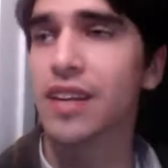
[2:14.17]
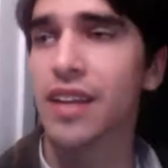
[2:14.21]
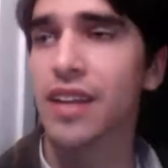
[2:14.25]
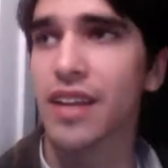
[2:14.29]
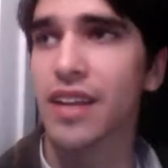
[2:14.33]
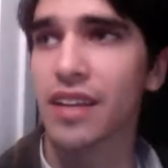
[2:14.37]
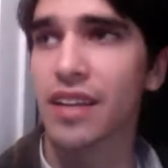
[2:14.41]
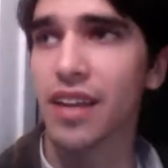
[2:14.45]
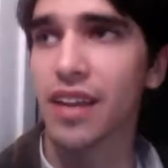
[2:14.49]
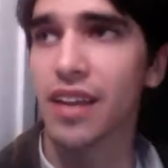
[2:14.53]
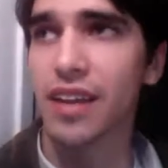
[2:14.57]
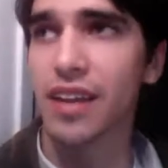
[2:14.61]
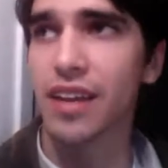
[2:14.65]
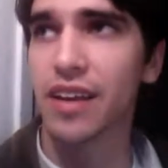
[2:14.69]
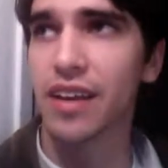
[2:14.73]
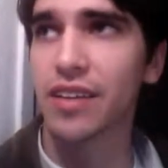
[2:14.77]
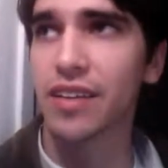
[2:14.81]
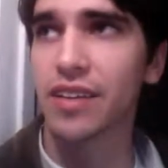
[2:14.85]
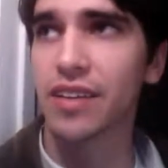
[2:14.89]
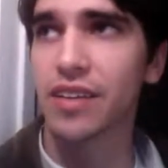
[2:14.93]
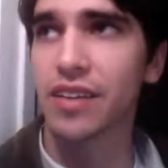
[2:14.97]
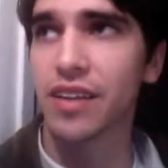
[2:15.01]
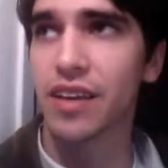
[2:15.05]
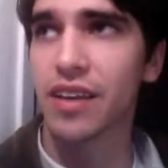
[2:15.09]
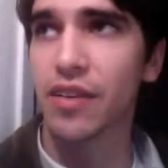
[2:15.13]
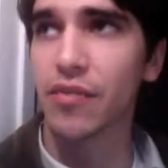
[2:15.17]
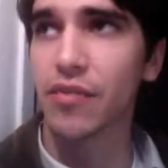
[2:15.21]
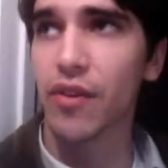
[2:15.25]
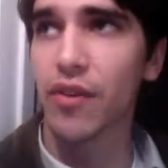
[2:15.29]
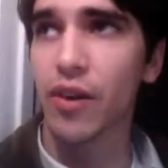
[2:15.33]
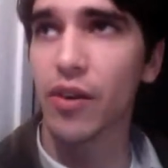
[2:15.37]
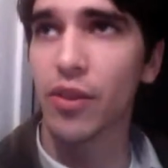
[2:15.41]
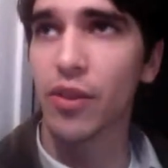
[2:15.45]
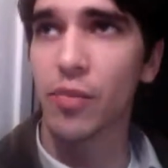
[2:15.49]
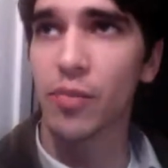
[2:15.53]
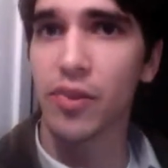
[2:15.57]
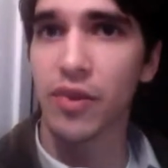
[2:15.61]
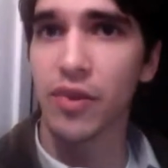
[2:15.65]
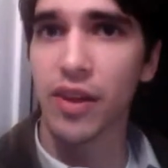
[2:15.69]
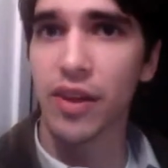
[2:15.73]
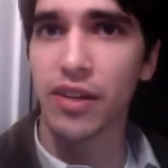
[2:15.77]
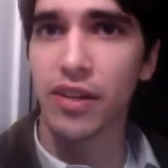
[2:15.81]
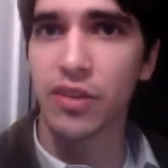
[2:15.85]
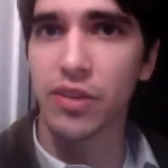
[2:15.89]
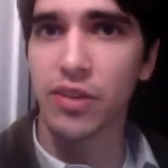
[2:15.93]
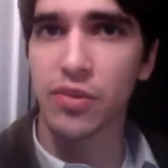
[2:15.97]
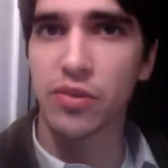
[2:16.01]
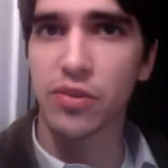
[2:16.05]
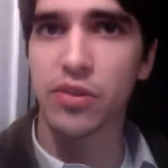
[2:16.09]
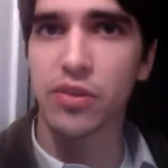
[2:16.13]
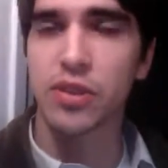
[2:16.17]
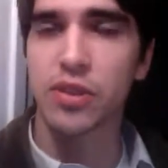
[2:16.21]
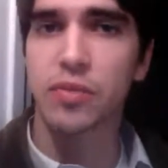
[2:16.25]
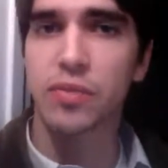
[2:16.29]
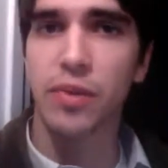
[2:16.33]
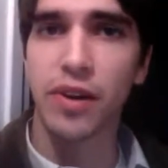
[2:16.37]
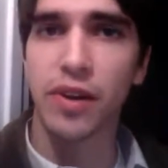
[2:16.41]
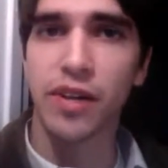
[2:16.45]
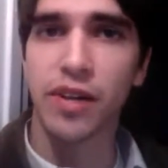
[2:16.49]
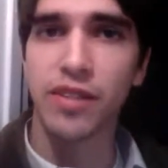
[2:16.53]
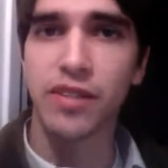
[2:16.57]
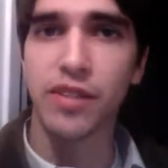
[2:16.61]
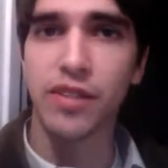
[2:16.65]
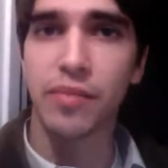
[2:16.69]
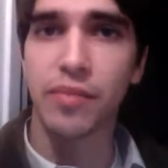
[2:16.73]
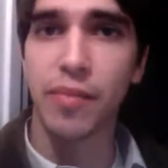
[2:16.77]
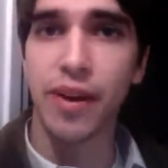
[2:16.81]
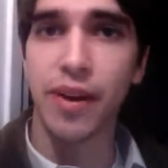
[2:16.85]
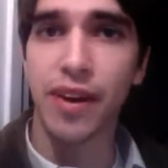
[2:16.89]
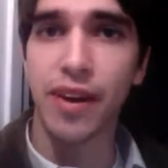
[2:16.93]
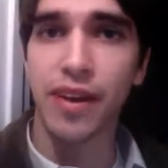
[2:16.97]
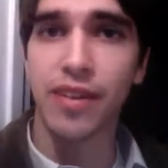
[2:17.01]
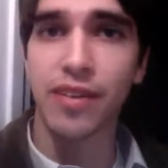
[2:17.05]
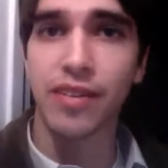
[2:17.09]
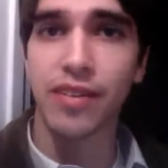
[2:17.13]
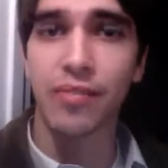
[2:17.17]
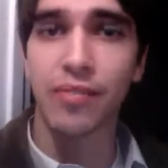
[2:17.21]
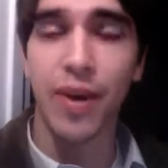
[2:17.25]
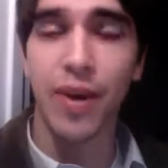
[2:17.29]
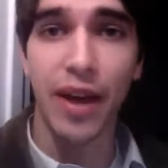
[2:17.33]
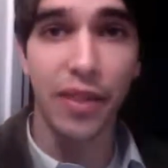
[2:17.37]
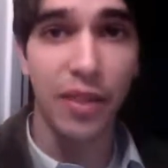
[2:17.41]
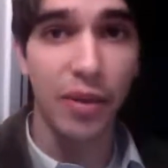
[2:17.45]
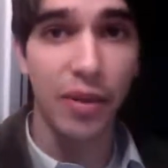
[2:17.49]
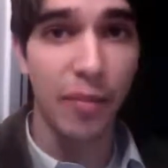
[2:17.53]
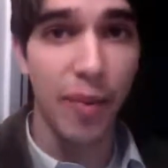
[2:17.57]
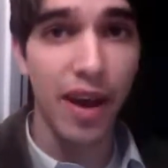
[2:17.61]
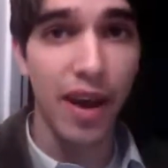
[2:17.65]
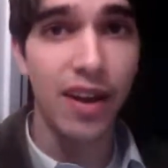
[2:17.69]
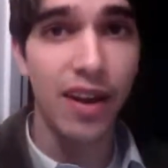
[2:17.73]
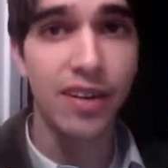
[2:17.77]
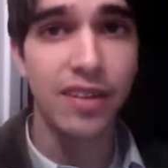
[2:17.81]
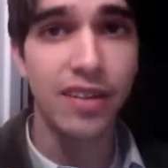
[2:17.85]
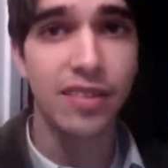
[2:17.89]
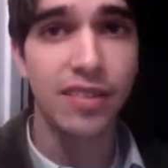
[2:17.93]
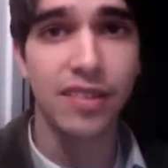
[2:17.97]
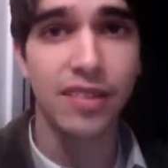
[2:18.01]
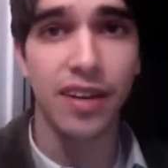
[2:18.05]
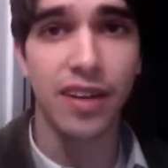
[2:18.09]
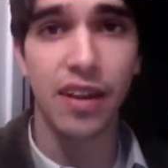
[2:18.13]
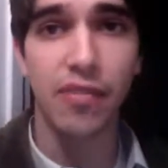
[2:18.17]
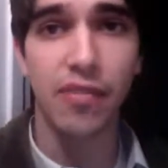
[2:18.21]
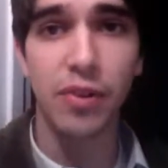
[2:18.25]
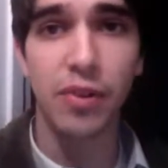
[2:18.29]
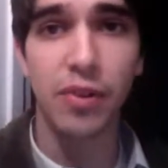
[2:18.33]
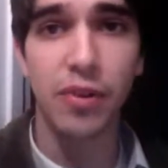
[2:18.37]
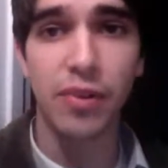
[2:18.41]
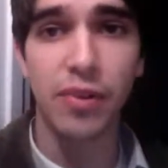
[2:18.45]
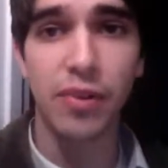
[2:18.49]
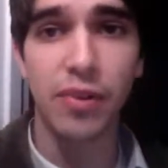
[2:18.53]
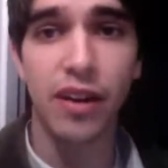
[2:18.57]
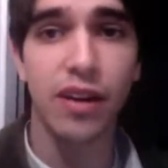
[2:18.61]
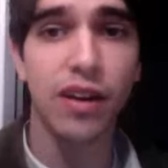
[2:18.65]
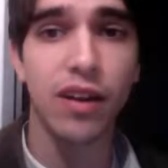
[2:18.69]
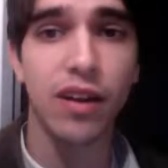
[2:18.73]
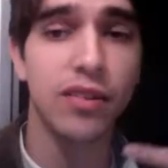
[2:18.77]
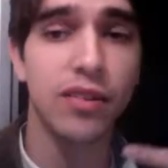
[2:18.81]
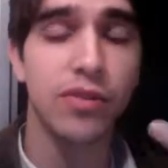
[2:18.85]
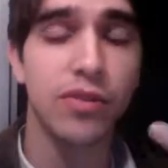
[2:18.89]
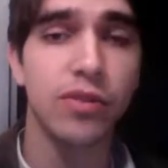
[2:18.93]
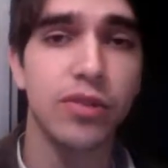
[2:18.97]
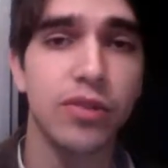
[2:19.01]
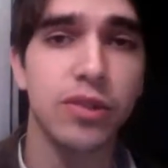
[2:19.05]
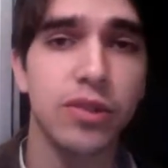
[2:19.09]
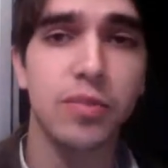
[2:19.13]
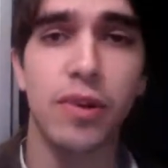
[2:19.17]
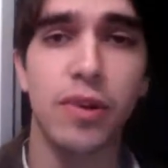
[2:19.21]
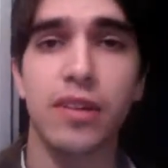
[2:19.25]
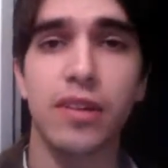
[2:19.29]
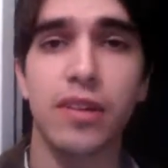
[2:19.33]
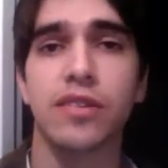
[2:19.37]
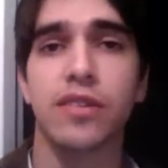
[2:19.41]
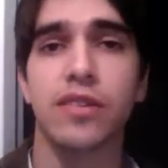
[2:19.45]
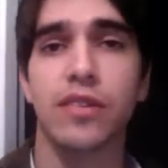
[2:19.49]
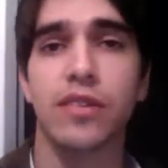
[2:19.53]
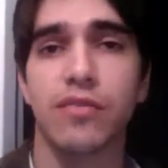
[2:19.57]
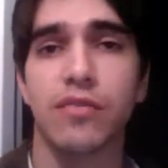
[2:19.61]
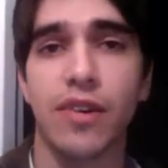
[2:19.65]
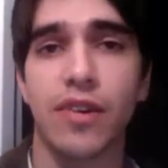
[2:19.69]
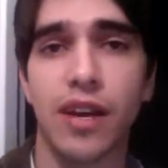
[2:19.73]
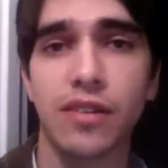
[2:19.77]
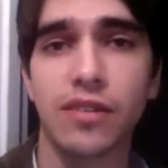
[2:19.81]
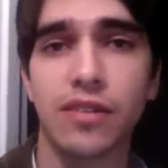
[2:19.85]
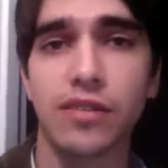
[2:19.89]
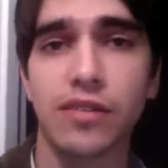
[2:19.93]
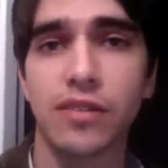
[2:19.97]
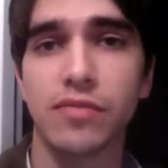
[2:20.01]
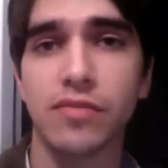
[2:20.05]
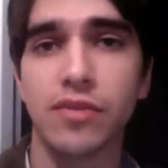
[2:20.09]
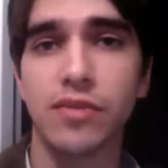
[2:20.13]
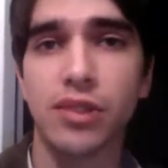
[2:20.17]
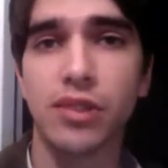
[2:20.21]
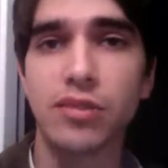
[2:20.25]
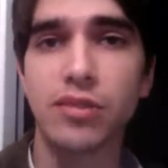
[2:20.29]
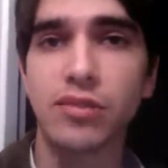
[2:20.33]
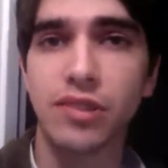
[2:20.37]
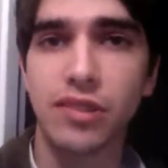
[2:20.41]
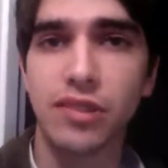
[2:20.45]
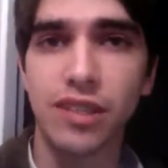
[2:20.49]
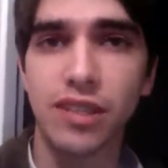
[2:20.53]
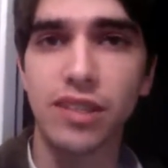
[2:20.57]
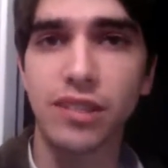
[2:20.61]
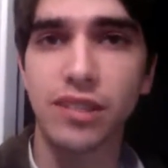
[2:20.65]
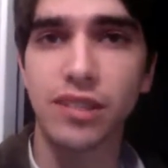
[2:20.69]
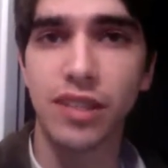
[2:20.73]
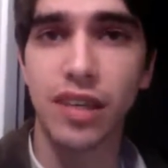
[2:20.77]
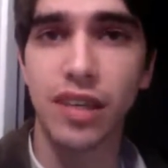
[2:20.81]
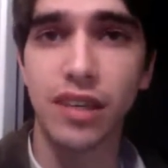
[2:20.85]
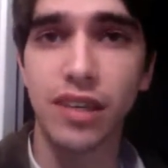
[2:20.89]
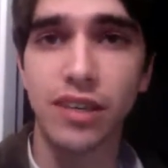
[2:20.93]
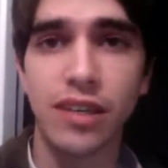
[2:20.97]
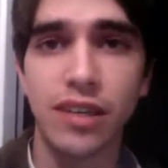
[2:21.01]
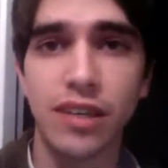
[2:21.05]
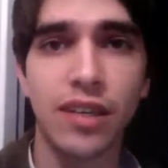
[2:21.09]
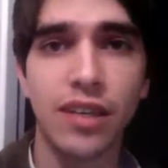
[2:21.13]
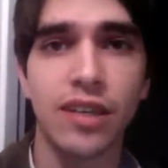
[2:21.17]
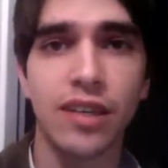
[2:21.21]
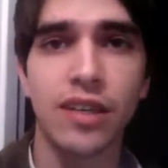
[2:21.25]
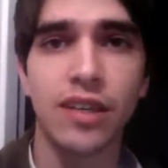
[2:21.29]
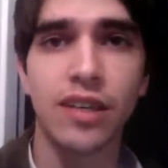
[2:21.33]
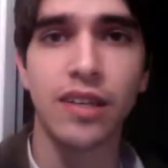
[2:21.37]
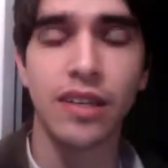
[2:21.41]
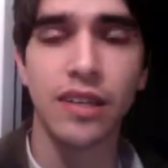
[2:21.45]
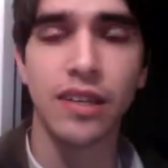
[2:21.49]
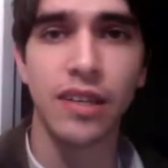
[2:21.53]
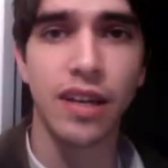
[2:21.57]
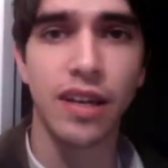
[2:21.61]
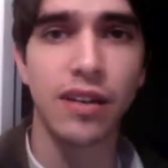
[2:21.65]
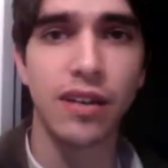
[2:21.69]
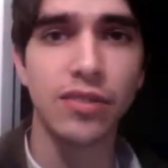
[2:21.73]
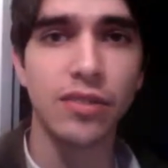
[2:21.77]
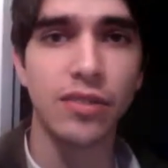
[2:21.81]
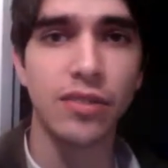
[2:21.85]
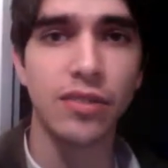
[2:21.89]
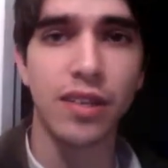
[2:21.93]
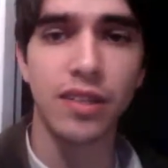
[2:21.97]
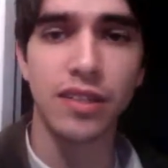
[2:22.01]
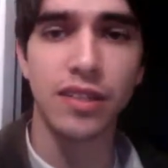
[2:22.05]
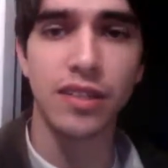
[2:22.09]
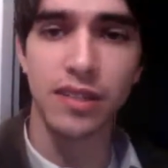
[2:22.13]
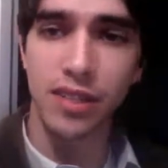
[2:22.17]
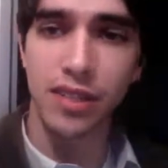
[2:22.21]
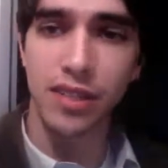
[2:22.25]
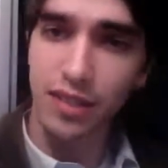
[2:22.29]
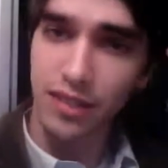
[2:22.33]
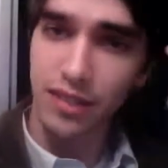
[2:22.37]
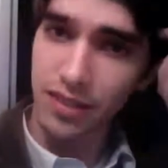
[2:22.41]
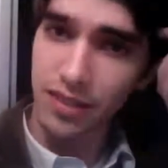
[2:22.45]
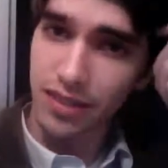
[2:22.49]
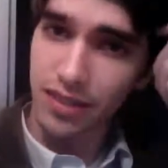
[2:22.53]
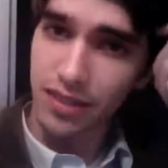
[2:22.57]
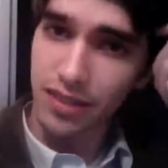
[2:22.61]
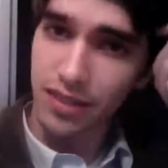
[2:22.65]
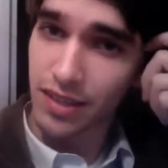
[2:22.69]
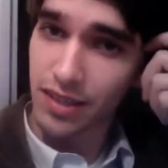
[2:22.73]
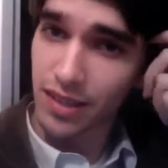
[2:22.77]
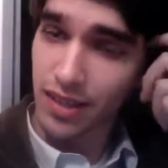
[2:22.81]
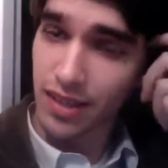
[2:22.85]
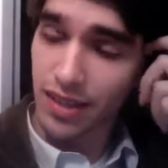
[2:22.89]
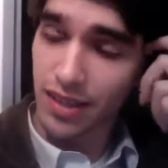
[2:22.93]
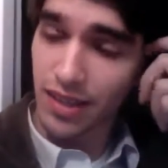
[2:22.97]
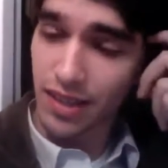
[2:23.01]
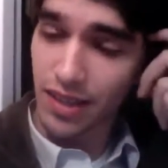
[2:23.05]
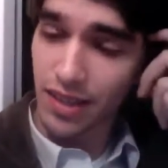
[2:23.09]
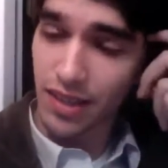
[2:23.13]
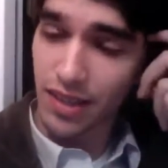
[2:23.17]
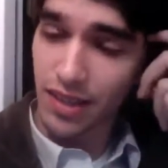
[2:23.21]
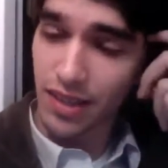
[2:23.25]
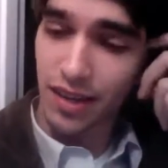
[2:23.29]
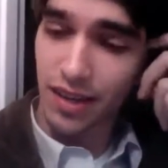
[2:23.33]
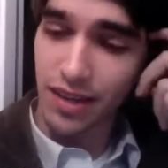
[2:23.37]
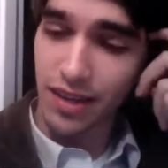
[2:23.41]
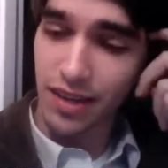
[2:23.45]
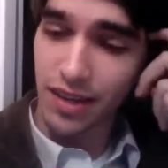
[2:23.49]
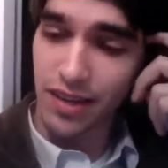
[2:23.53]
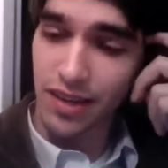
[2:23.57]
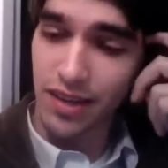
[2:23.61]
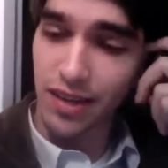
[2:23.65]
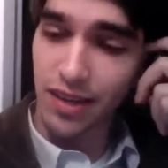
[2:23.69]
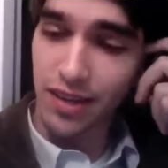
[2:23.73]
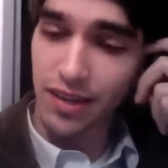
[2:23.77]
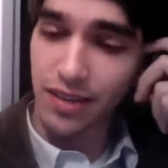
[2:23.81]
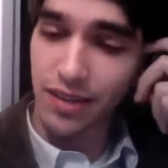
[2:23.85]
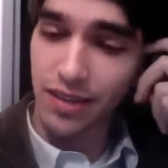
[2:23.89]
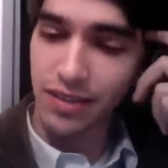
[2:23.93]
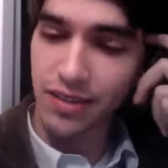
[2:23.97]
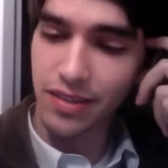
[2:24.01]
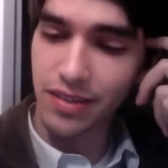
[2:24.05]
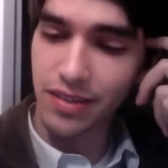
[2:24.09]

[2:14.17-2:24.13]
And like, if all the planets correspond to Mayan mathematics and every planet co corresponds to the fractal of 260, you know, 26, then uh,